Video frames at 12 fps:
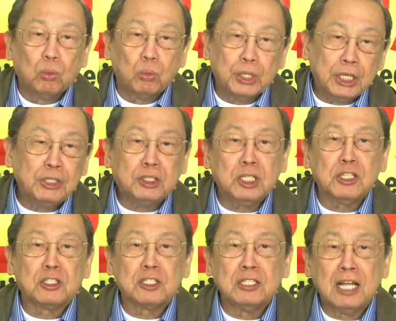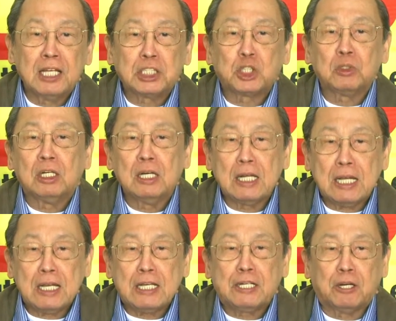we, the International
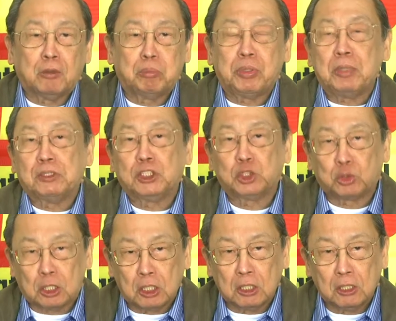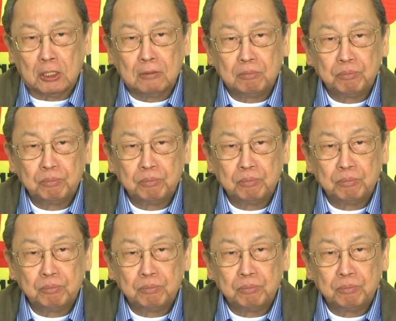League of People's Struggle,